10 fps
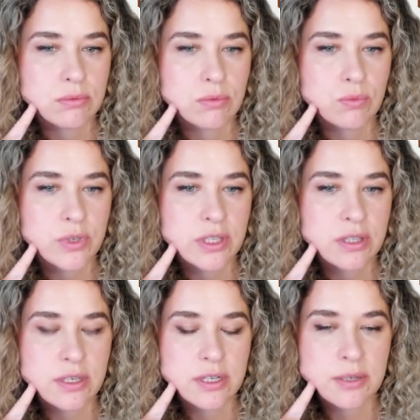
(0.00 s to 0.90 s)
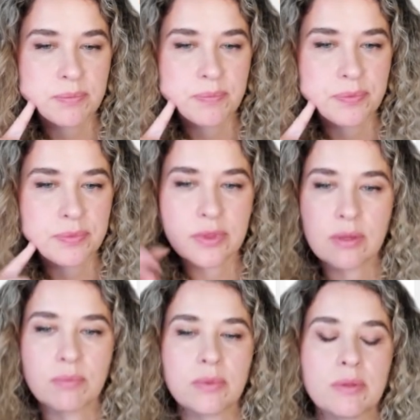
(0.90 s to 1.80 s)
with a
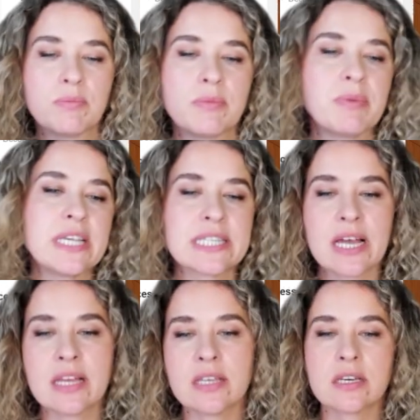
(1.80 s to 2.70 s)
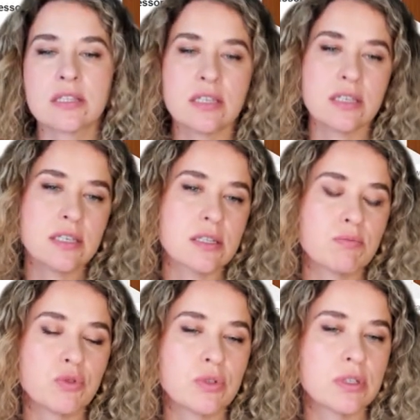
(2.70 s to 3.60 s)
baseline like
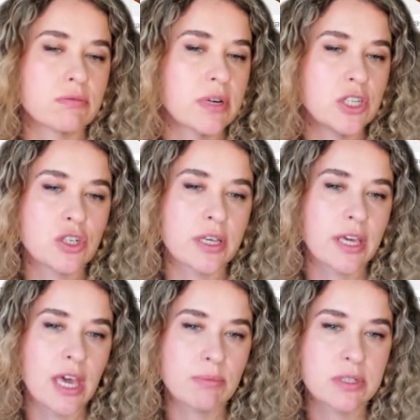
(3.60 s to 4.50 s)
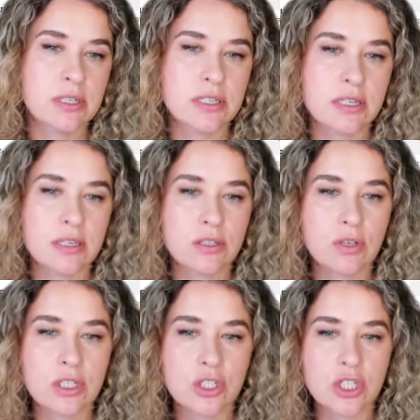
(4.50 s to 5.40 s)
this, arrange the cabinets, and then
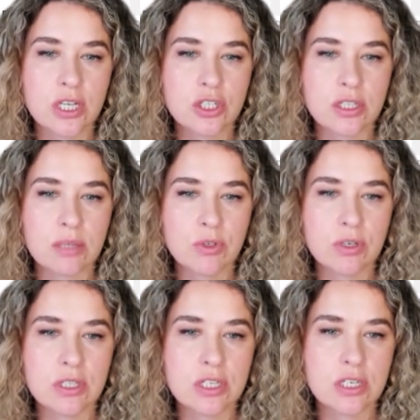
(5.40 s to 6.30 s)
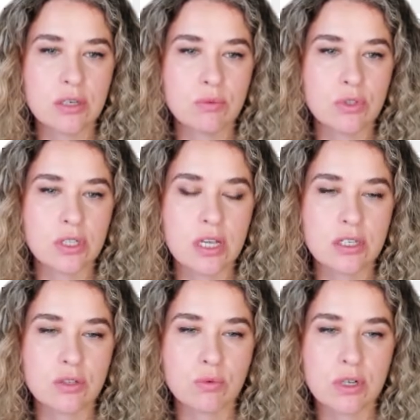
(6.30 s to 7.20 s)
you can change them. You can see what
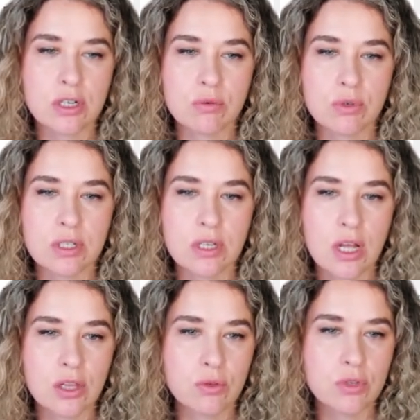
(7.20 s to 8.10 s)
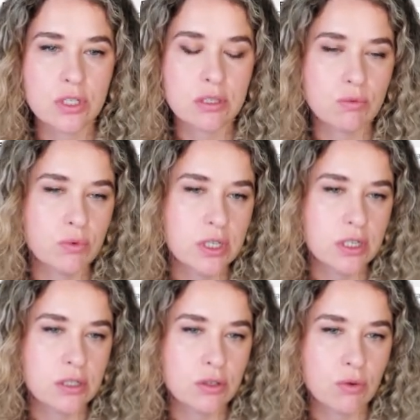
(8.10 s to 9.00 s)
doesn't work, what looks
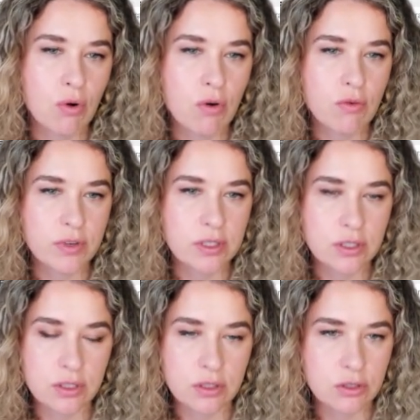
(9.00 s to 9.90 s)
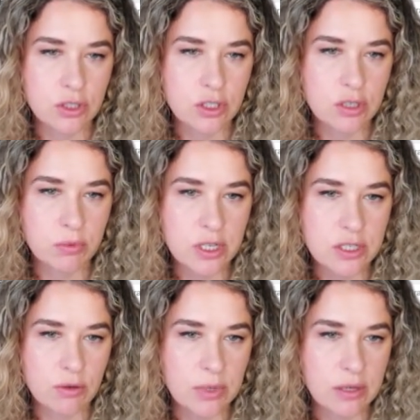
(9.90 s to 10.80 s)
weird or off, and just
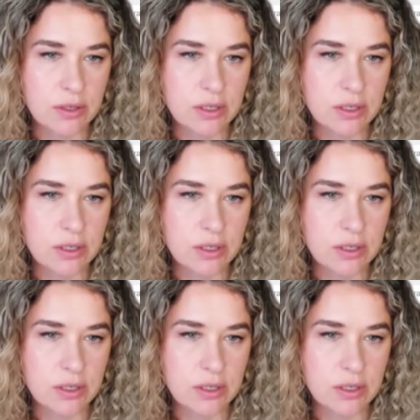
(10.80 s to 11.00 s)
replace them.